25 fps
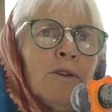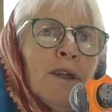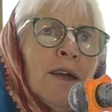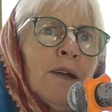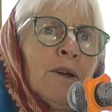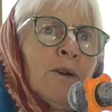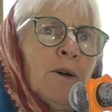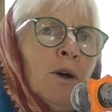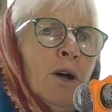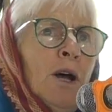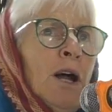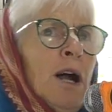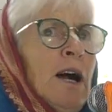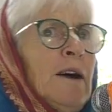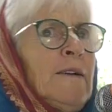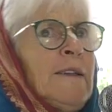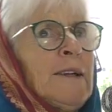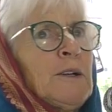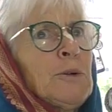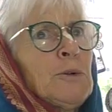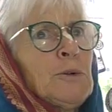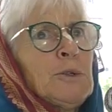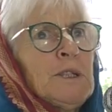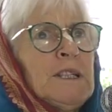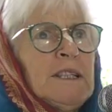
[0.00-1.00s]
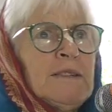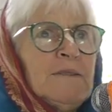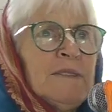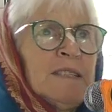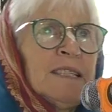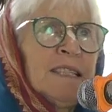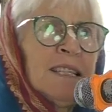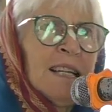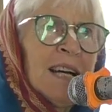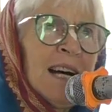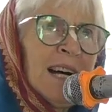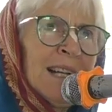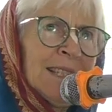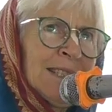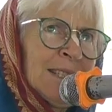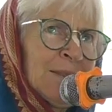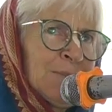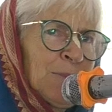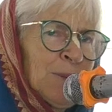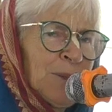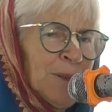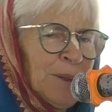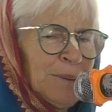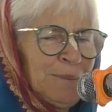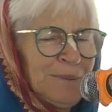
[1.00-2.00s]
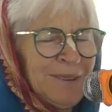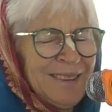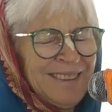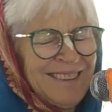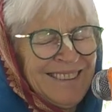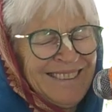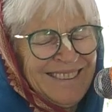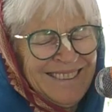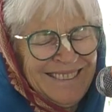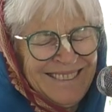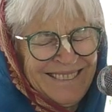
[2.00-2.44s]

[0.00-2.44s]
They couldn't even dance properly.